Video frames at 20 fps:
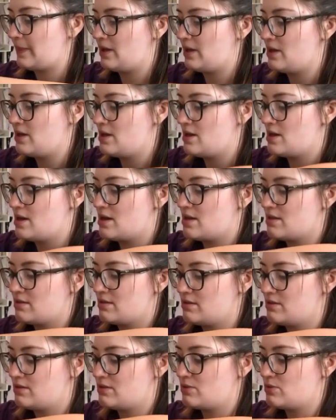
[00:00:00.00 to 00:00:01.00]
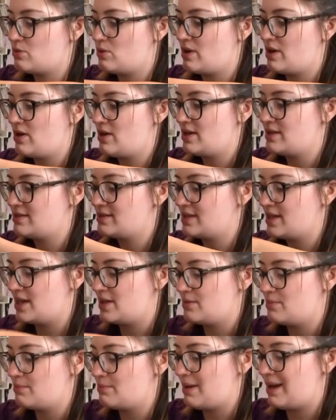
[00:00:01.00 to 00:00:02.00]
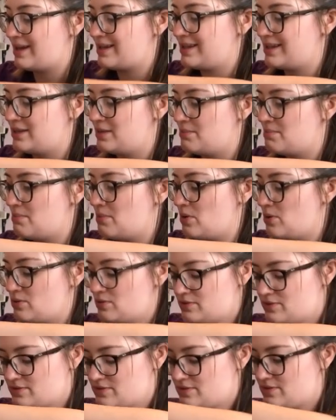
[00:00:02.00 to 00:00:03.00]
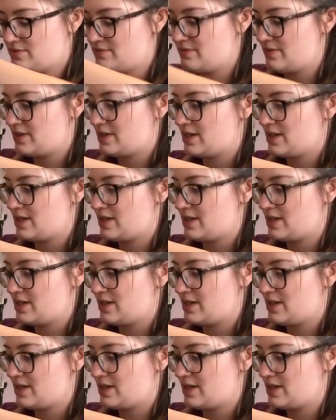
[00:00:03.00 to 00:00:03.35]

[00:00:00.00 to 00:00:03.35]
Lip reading: I think I'd quite like to get them back in the box if I